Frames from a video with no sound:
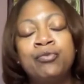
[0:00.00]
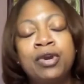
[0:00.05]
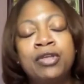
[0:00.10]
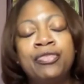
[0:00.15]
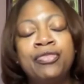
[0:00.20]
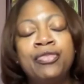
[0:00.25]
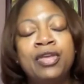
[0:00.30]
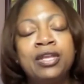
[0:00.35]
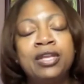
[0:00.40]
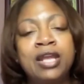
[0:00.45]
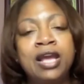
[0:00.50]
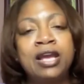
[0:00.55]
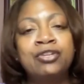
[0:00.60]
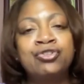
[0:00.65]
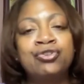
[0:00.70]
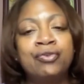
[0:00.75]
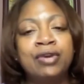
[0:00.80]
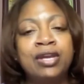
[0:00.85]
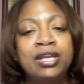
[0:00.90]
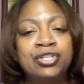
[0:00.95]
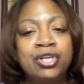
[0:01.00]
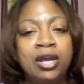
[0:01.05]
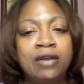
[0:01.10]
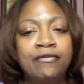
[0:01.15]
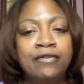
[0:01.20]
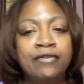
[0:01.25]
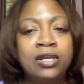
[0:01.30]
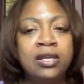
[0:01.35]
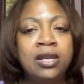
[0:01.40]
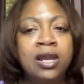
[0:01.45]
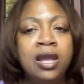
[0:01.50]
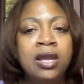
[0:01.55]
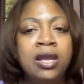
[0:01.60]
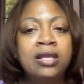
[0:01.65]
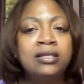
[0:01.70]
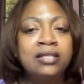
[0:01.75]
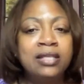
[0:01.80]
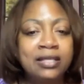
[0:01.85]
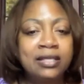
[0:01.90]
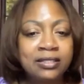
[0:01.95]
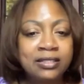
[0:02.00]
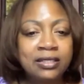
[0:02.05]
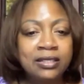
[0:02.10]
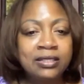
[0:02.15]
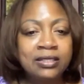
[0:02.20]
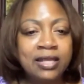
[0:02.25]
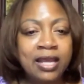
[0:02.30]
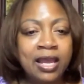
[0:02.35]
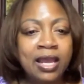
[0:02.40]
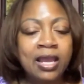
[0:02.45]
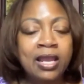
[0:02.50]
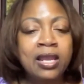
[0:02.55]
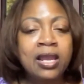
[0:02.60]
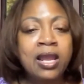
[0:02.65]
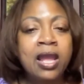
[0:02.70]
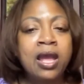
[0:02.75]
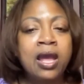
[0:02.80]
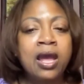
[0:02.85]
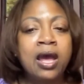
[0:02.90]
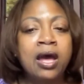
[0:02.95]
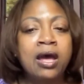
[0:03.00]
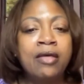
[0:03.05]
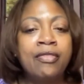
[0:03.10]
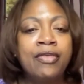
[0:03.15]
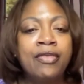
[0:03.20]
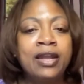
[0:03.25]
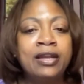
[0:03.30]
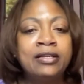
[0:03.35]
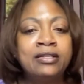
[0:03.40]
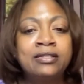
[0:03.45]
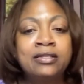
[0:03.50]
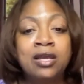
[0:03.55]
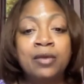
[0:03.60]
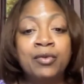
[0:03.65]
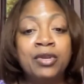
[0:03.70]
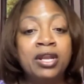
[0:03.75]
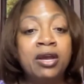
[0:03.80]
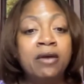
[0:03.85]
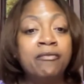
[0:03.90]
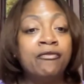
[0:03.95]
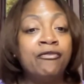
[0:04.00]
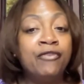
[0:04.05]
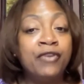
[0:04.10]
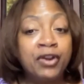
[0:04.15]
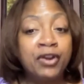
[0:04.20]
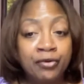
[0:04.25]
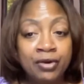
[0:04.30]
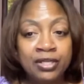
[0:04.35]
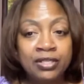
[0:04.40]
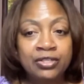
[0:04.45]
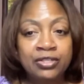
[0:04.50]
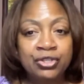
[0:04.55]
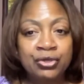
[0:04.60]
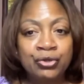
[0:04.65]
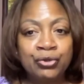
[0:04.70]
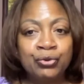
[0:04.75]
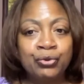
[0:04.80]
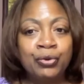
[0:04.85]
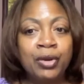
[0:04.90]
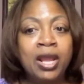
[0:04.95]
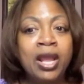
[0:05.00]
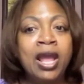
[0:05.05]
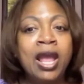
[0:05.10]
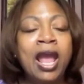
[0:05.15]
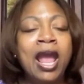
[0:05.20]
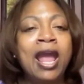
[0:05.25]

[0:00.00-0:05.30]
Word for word: with the National HIV Testing Day that is coming up very soon.